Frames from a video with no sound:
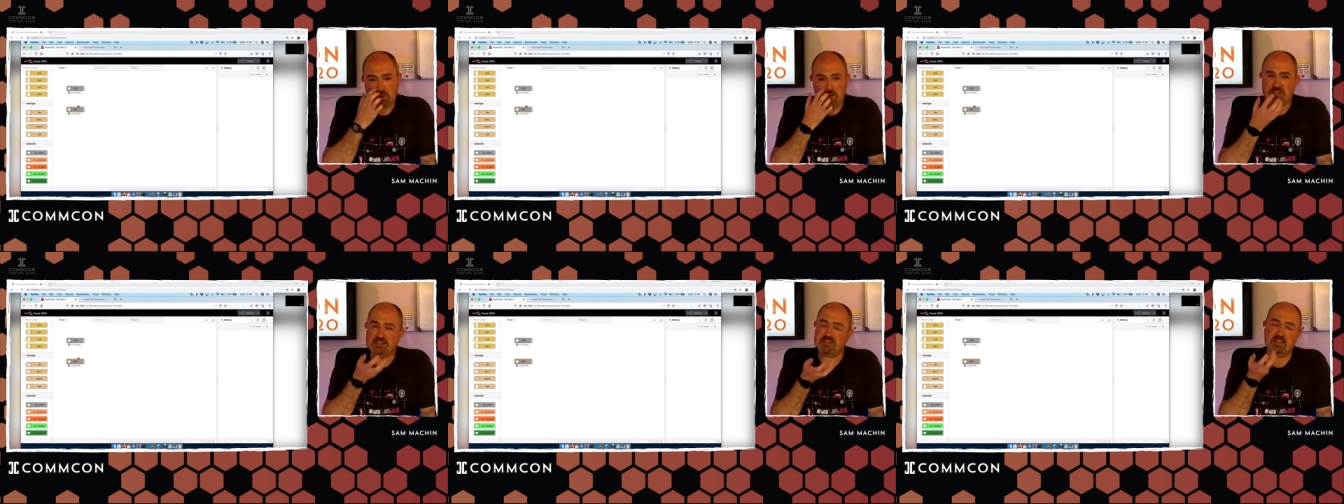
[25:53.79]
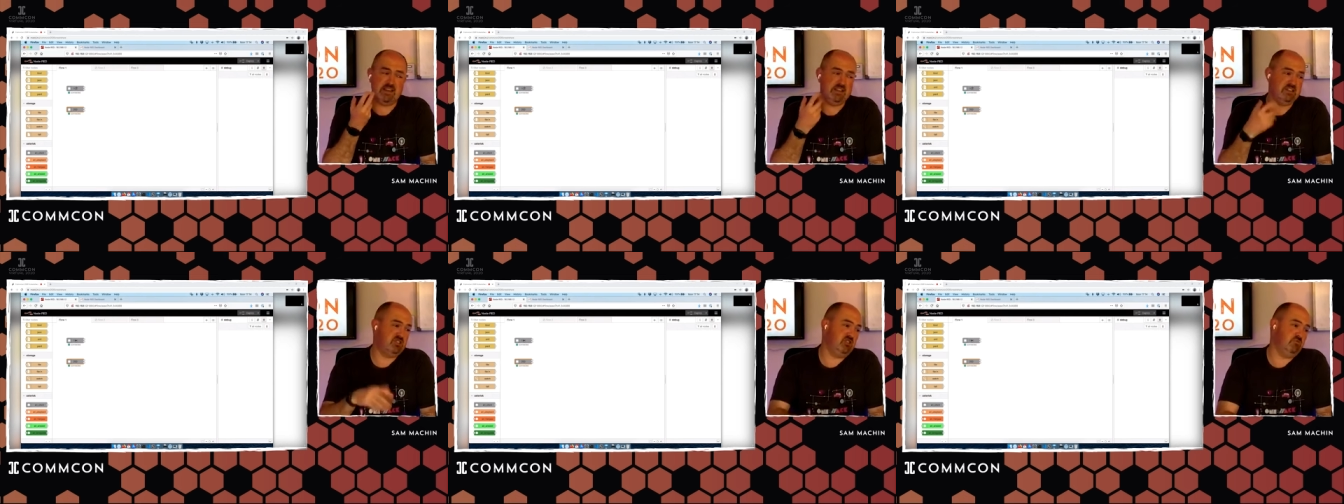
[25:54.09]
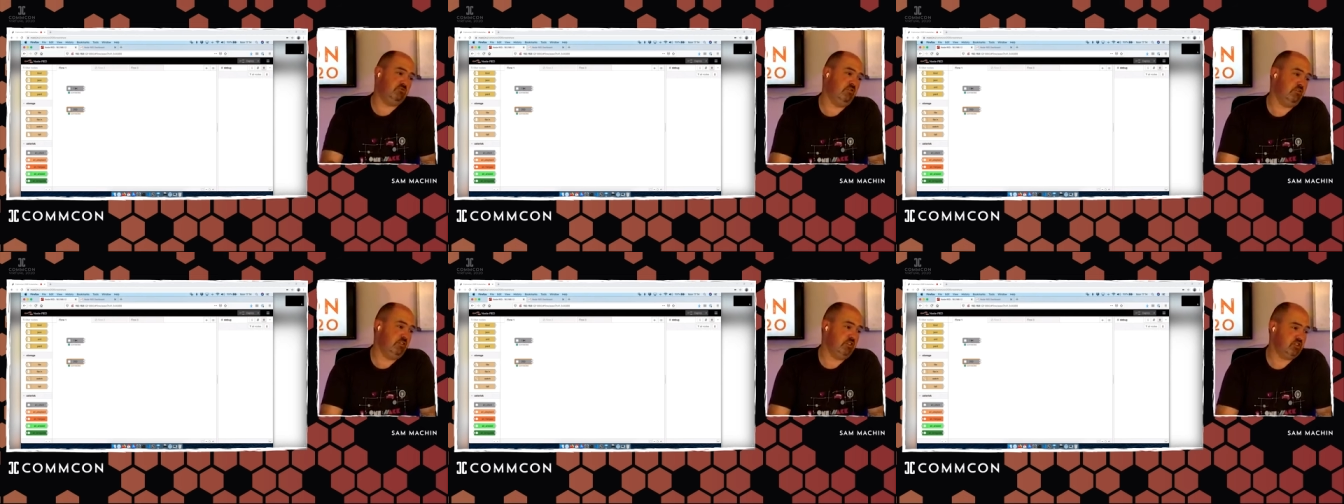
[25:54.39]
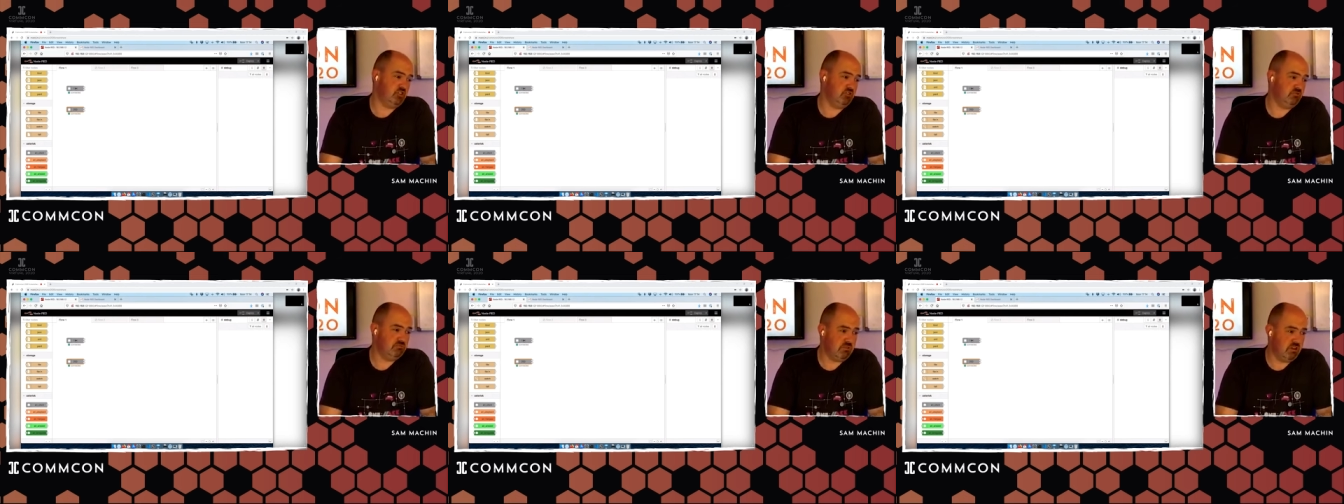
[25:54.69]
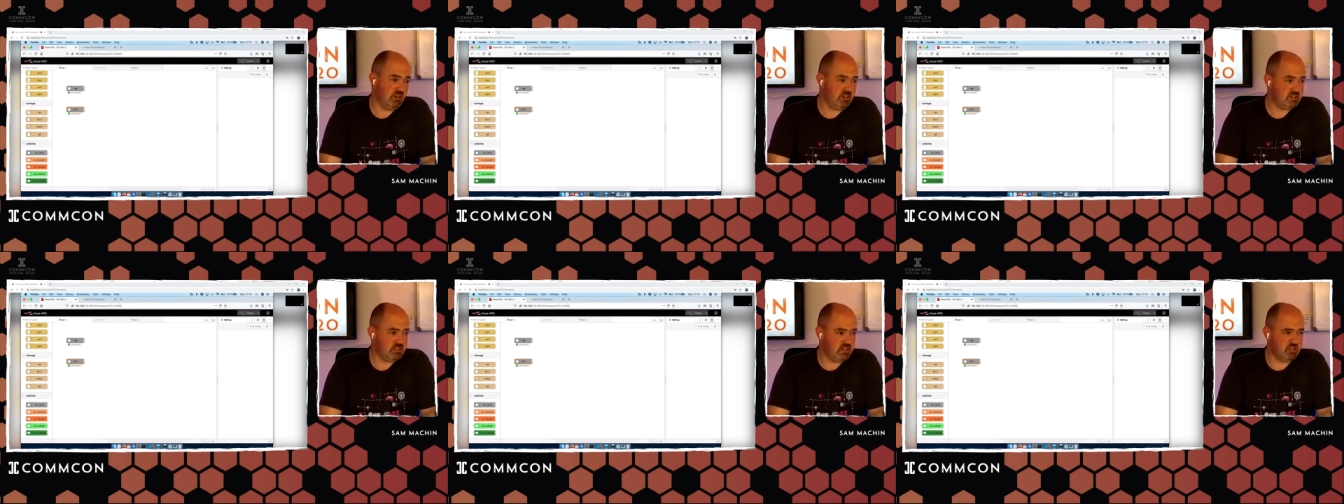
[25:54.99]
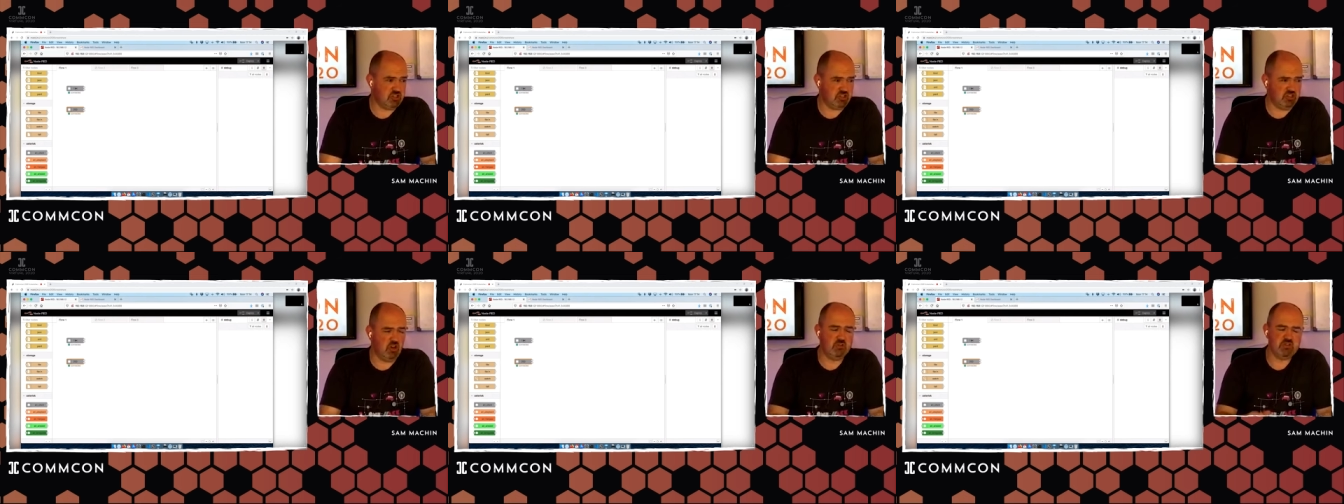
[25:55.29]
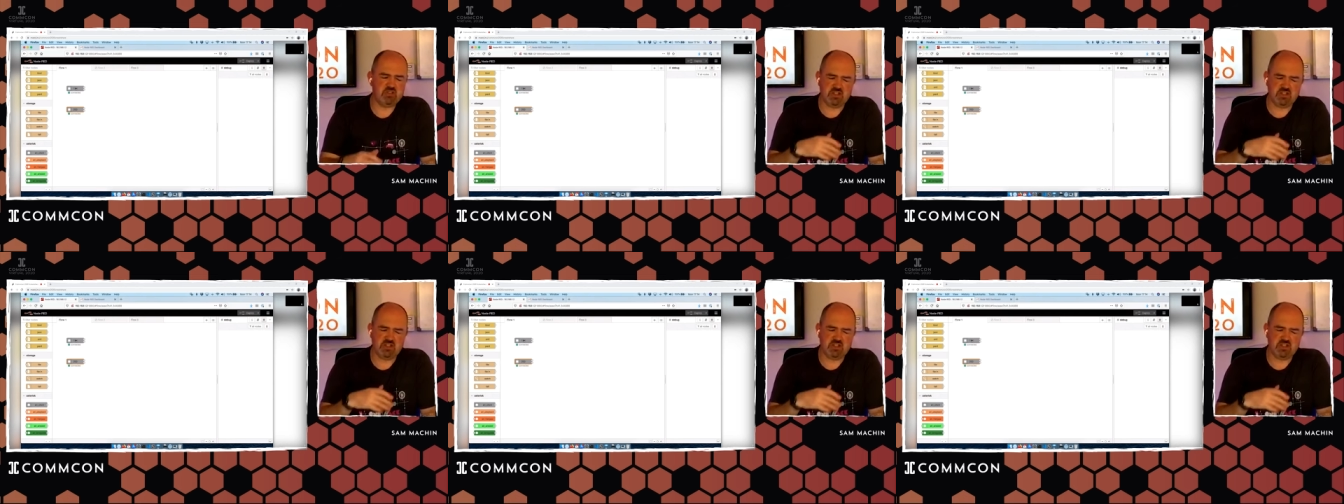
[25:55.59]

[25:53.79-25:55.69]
how easy it is to provision an extension.